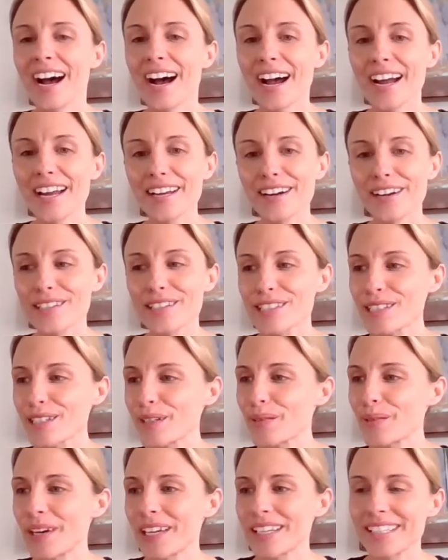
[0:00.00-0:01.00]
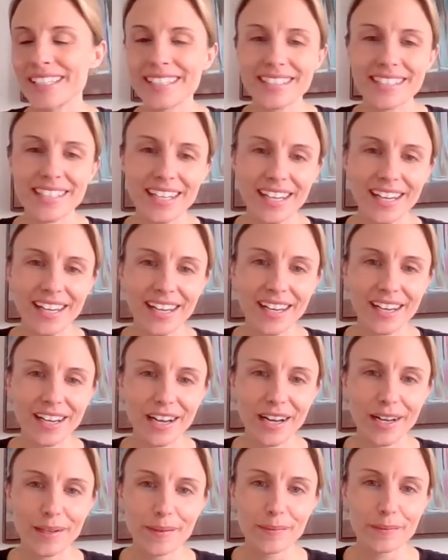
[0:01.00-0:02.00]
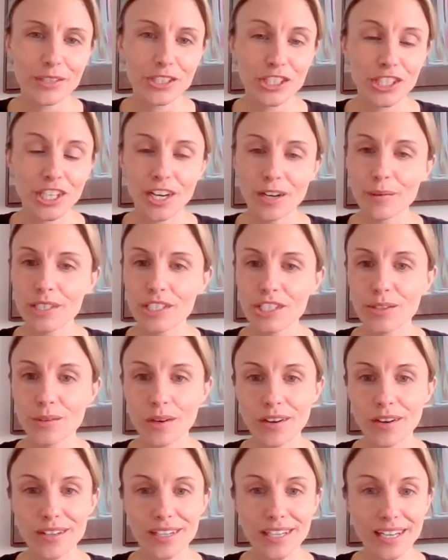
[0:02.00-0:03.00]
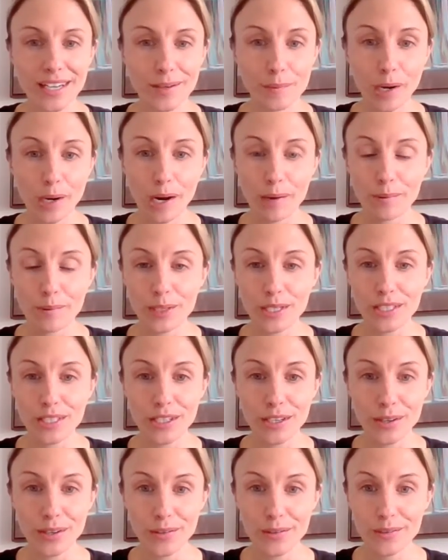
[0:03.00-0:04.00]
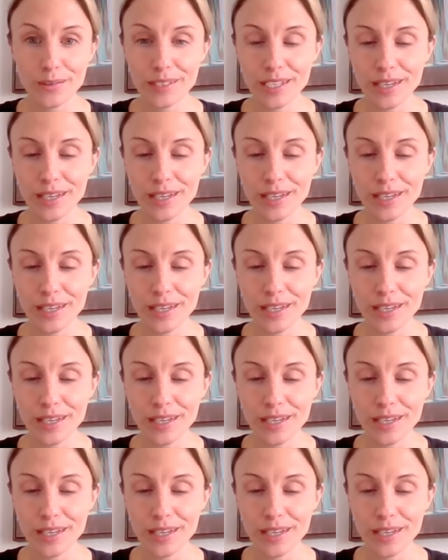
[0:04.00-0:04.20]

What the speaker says: I also wanted to share, which you already probably know,